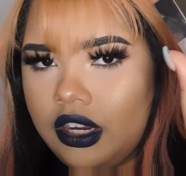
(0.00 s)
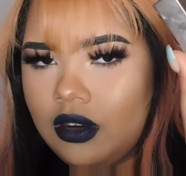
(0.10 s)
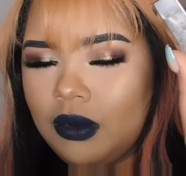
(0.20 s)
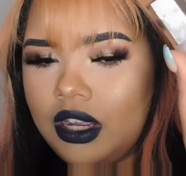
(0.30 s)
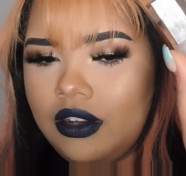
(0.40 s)

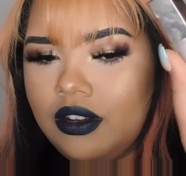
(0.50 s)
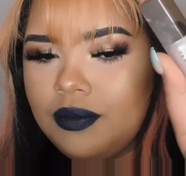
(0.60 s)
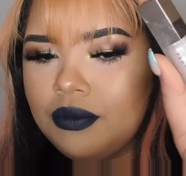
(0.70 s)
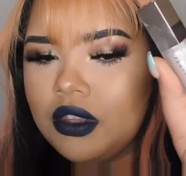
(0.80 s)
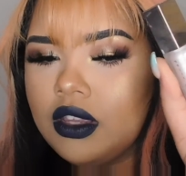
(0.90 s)
one
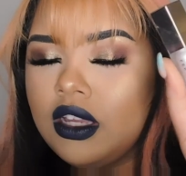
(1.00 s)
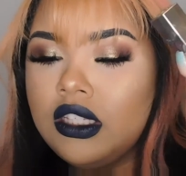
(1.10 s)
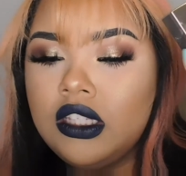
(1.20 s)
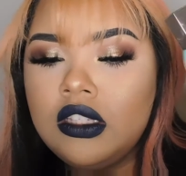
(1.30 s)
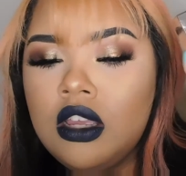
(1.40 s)

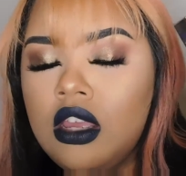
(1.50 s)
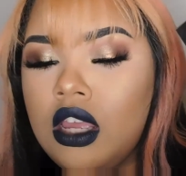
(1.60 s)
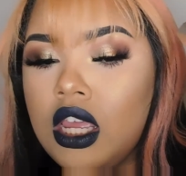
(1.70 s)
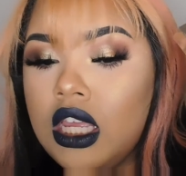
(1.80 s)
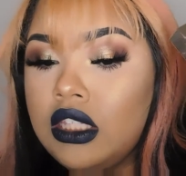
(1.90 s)
because
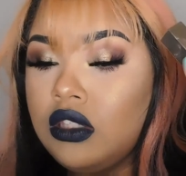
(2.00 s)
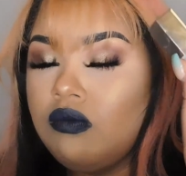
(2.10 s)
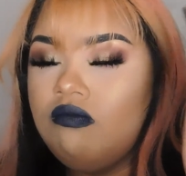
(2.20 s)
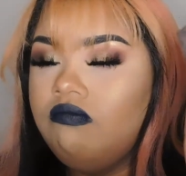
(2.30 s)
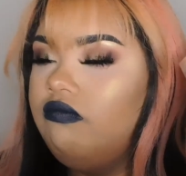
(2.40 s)
it's
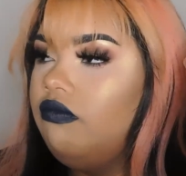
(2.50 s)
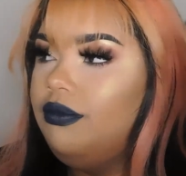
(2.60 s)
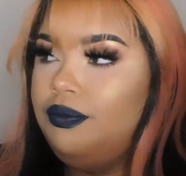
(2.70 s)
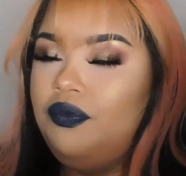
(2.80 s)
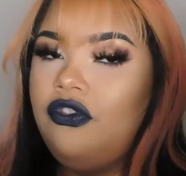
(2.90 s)

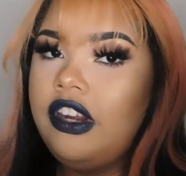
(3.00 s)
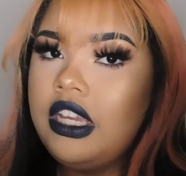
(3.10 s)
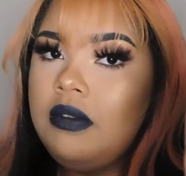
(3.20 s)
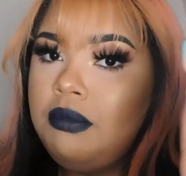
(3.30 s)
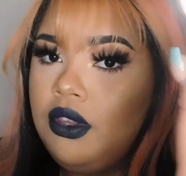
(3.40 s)

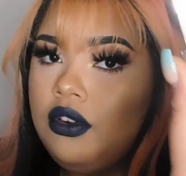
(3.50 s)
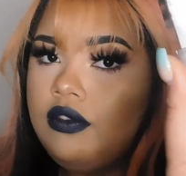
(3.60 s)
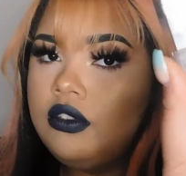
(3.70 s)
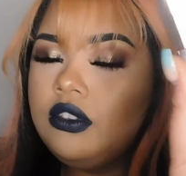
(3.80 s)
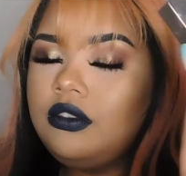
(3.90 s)
freaking
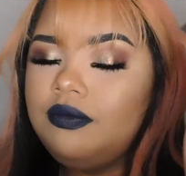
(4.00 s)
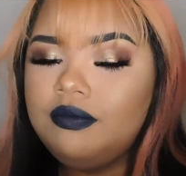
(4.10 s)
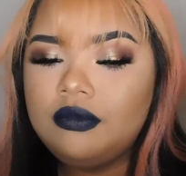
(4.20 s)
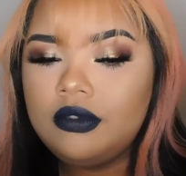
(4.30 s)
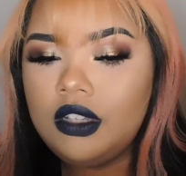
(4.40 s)
beautiful
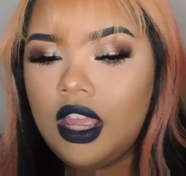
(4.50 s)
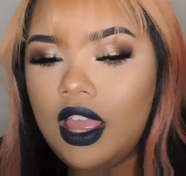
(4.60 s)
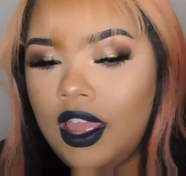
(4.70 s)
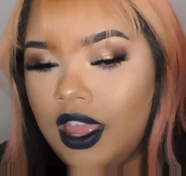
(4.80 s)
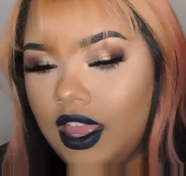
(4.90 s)

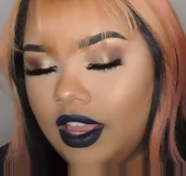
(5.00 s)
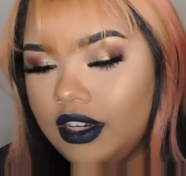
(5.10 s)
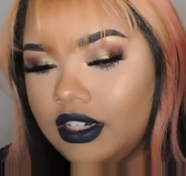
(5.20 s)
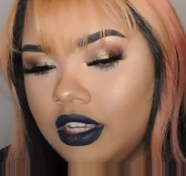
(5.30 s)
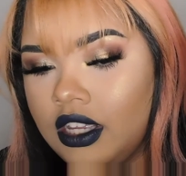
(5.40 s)

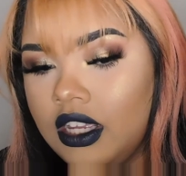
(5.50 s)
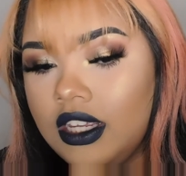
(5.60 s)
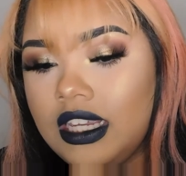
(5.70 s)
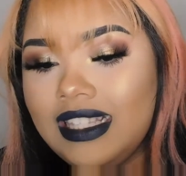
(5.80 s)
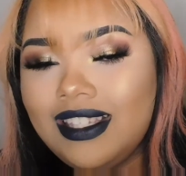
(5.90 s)
and
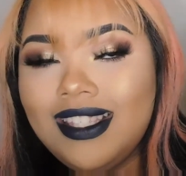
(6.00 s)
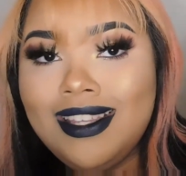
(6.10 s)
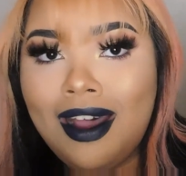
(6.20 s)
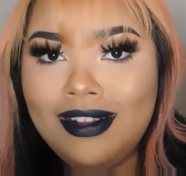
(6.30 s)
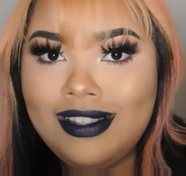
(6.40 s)
it's
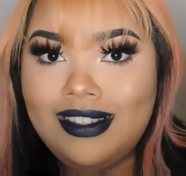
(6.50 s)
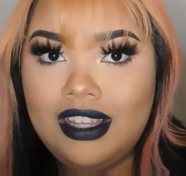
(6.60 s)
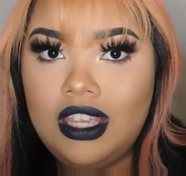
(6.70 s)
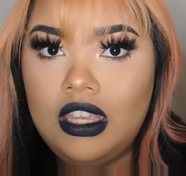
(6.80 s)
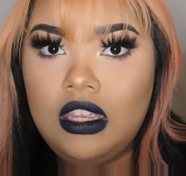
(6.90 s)

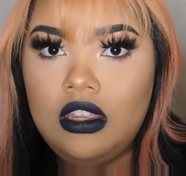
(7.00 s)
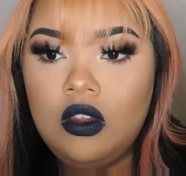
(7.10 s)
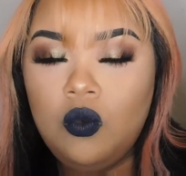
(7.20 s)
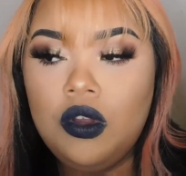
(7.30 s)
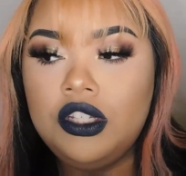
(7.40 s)
non-sticky,
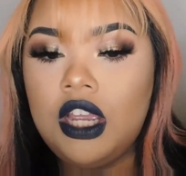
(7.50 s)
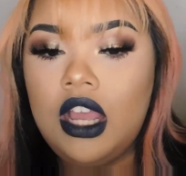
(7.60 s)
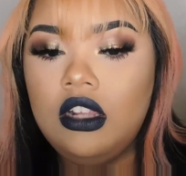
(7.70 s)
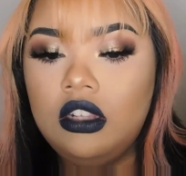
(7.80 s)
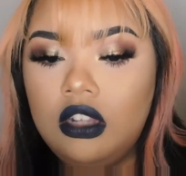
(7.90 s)
which
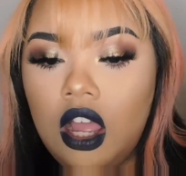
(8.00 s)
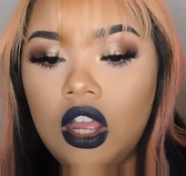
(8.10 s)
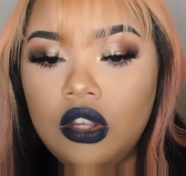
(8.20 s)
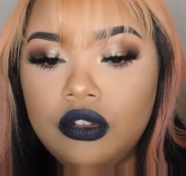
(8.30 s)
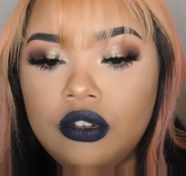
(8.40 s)
I
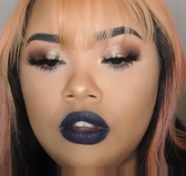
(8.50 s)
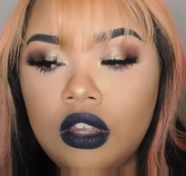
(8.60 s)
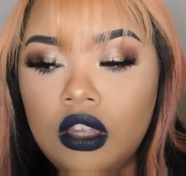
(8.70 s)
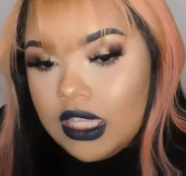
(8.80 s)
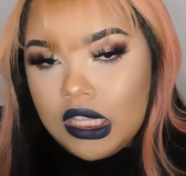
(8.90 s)
love.
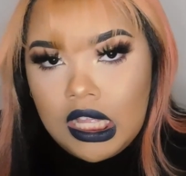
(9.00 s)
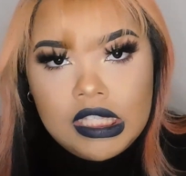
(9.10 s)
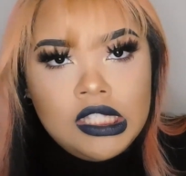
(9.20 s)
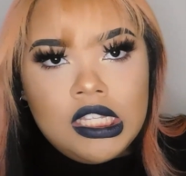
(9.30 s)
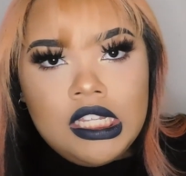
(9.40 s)
I think
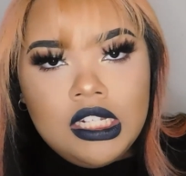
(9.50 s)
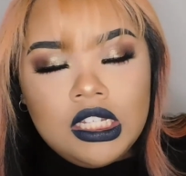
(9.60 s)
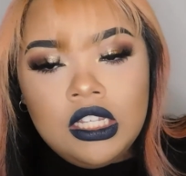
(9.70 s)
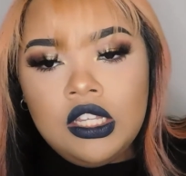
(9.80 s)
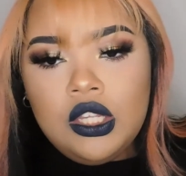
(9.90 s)
that's it.
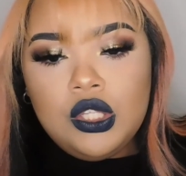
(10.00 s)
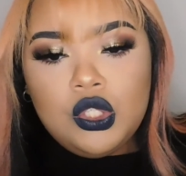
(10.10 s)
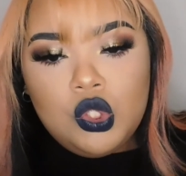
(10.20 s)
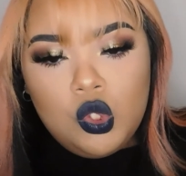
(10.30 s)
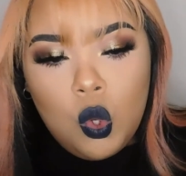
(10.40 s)

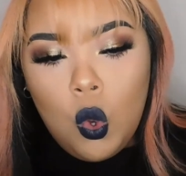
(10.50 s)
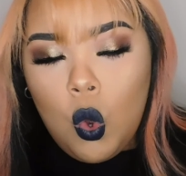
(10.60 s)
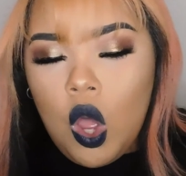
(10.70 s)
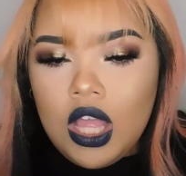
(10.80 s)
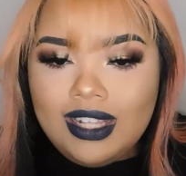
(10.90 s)

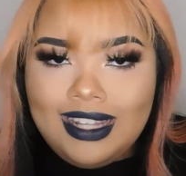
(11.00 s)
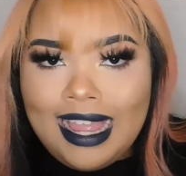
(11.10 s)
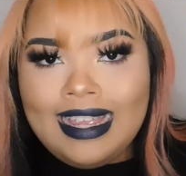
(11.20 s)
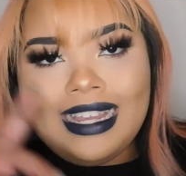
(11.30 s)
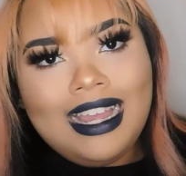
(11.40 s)
So
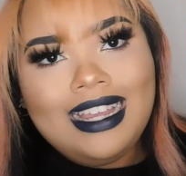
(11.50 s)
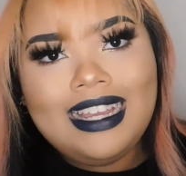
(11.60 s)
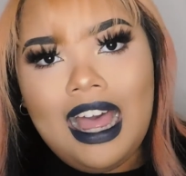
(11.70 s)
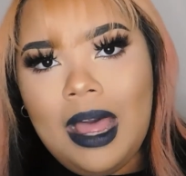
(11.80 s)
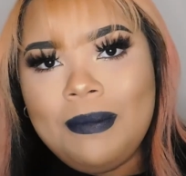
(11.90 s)
like,
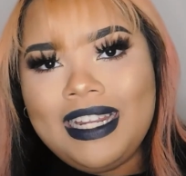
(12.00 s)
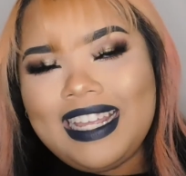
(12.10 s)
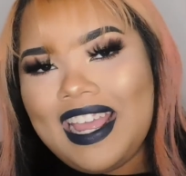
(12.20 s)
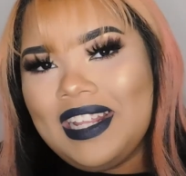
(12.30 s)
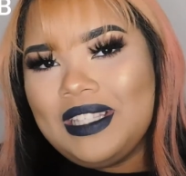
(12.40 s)
comment,
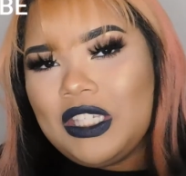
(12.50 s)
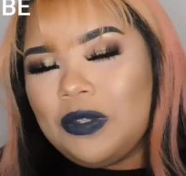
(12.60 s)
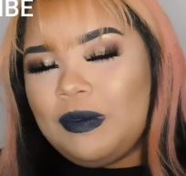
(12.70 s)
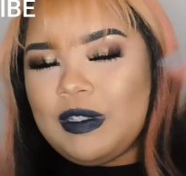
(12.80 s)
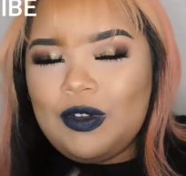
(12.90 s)
and
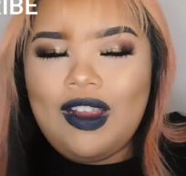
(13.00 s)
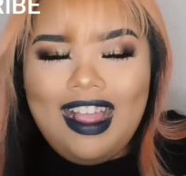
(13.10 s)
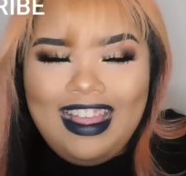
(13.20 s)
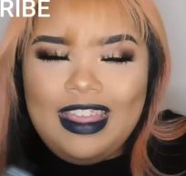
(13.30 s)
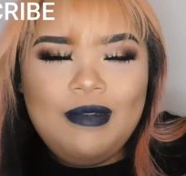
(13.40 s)

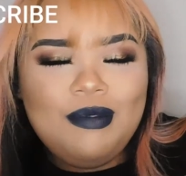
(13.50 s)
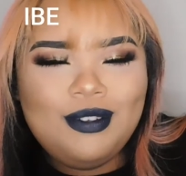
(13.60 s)
subscribe.